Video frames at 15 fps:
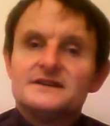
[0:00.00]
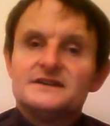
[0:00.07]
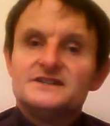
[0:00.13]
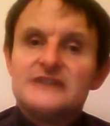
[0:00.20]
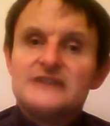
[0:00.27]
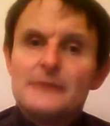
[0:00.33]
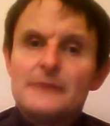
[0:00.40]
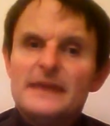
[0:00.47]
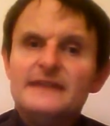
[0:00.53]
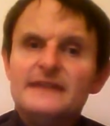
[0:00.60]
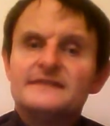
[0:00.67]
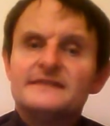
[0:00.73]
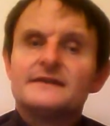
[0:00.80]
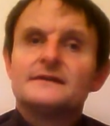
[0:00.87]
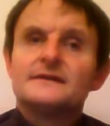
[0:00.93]

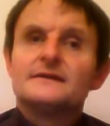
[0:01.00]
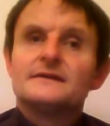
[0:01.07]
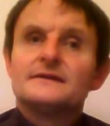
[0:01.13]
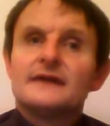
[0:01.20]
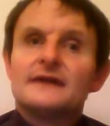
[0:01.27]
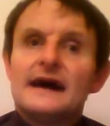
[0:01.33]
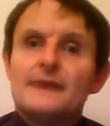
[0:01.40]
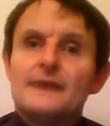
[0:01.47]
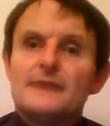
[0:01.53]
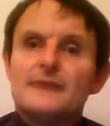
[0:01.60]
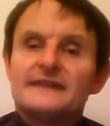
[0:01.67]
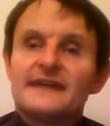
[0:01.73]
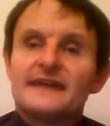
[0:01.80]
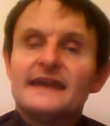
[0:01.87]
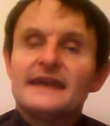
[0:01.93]
J'habite à
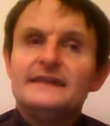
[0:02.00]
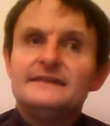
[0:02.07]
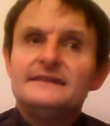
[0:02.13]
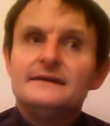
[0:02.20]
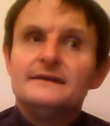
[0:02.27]
Madrid